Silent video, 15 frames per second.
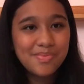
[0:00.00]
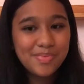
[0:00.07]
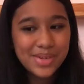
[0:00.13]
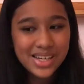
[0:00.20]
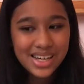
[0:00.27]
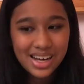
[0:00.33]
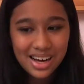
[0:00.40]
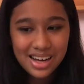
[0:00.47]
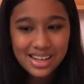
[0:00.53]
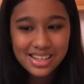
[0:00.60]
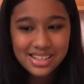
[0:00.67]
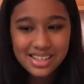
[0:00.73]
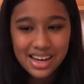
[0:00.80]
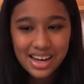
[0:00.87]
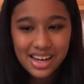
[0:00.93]

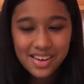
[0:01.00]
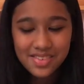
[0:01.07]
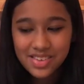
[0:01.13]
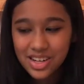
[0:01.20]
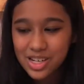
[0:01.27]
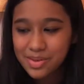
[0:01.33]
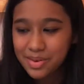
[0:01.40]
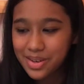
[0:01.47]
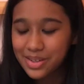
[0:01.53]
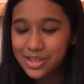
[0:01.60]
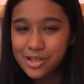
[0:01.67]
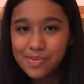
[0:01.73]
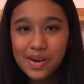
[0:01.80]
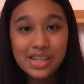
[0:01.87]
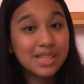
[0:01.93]
because I have talked about it
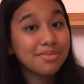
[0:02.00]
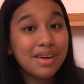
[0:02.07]
too much.